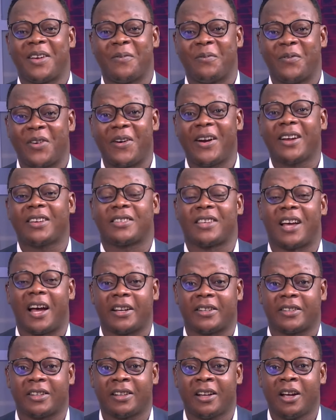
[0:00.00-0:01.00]
I'm very
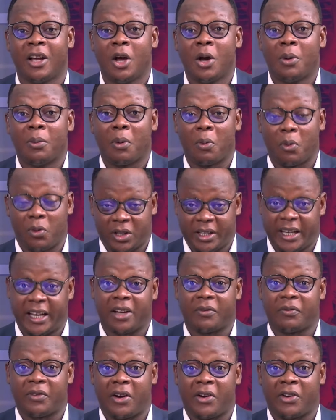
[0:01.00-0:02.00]
excited, but we'll take
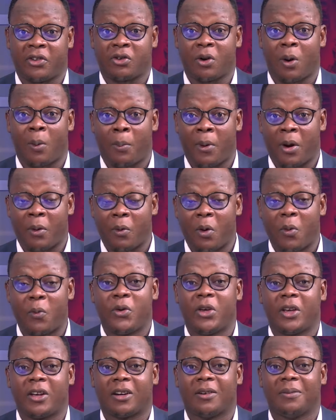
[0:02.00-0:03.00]
a very short break. When
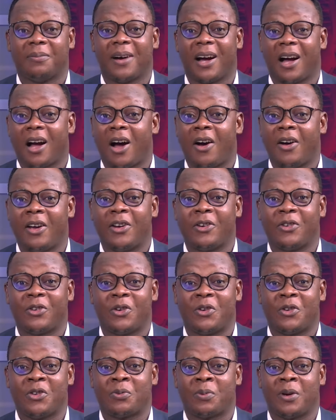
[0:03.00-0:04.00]
we come back, I'll
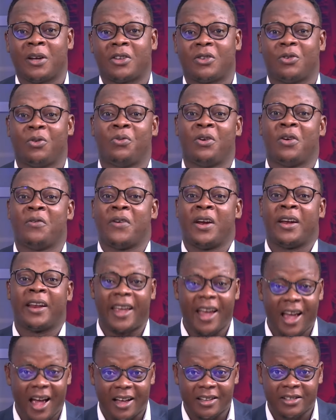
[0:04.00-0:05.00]
introduce my 2 favorite
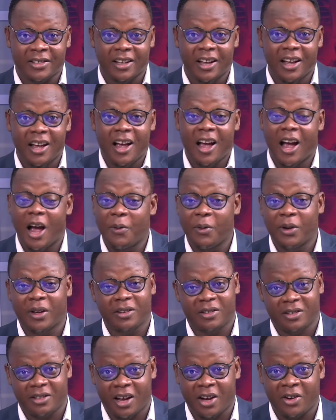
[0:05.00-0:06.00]
guests, and we
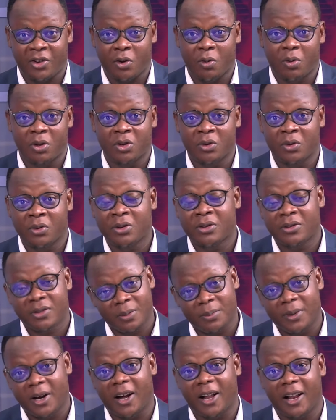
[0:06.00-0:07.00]
can start showing you
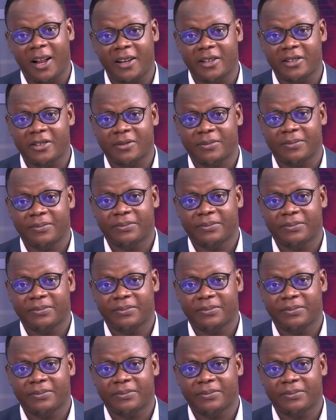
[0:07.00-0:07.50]
some highlights.